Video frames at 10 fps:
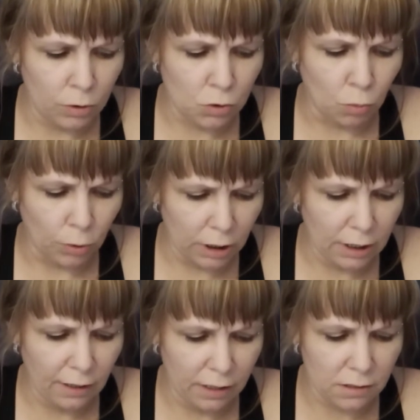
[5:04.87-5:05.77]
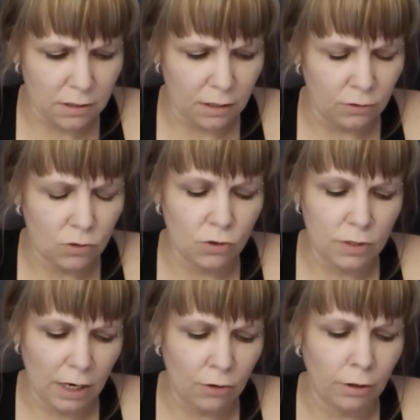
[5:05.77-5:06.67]
was really hesitant to
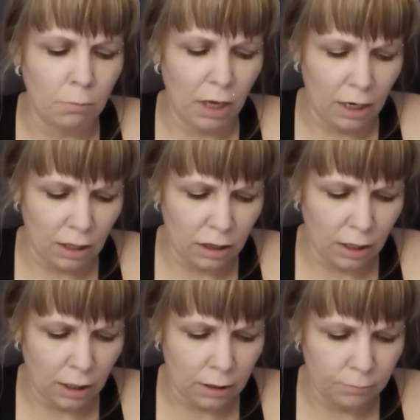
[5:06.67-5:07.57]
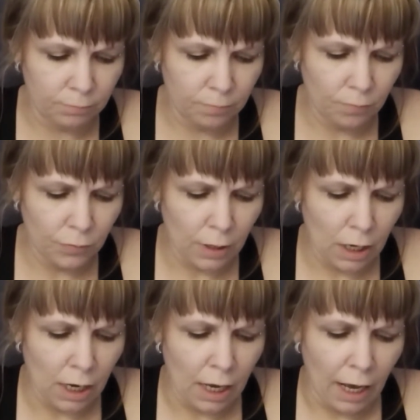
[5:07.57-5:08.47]
tell them anything.
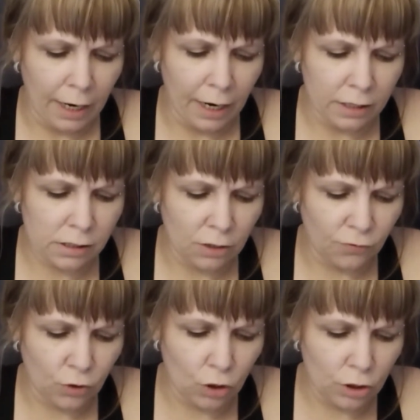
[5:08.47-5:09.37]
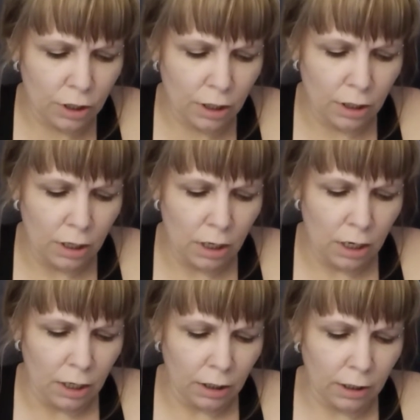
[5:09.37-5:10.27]
I asked if Kirk
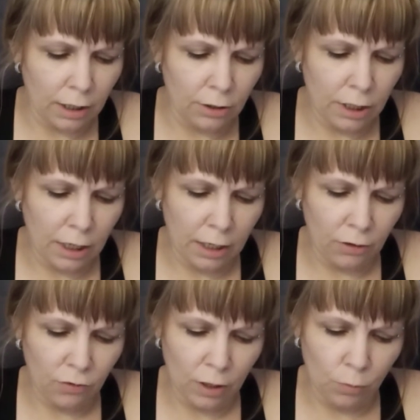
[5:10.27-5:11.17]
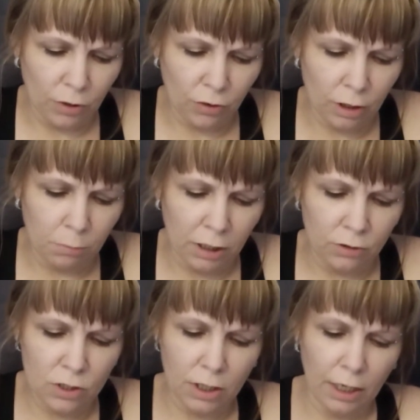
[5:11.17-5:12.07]
carried anything with him
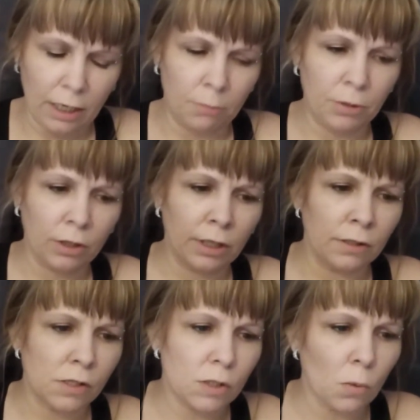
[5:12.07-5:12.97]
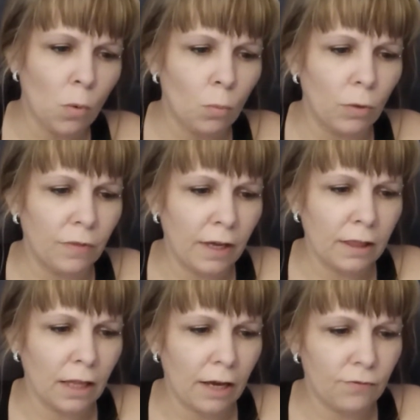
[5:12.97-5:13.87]
into the ambulance when they
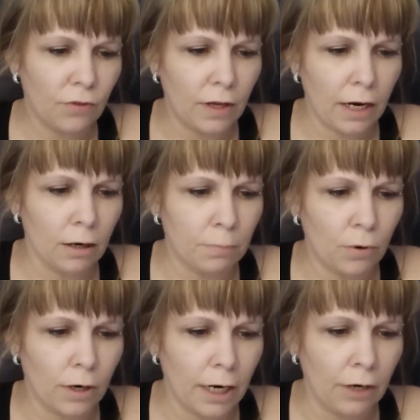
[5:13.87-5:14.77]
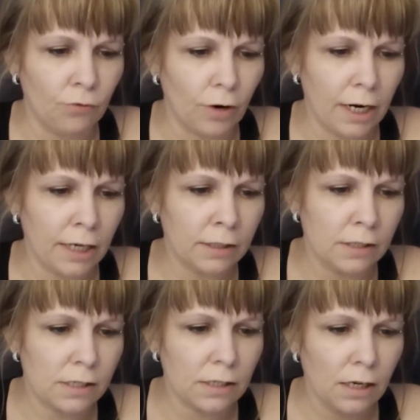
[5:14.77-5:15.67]
left the airport, and
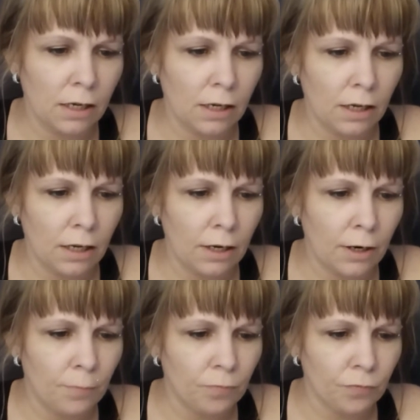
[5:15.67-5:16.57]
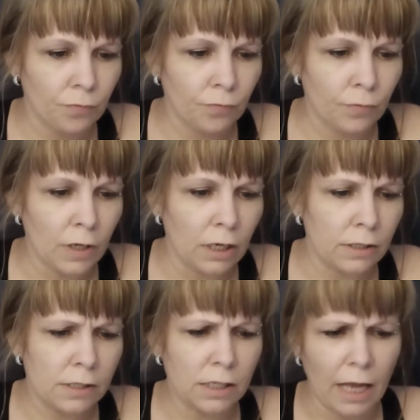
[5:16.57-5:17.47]

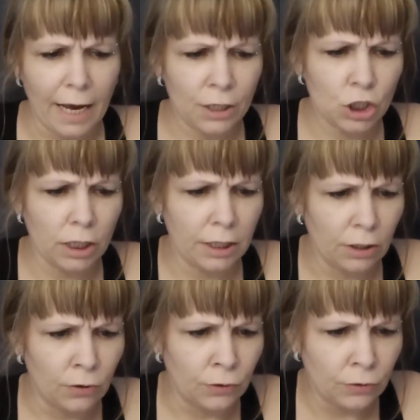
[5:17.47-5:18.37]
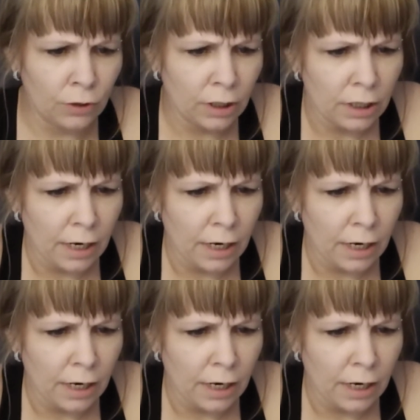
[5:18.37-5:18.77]
Rand's/Leon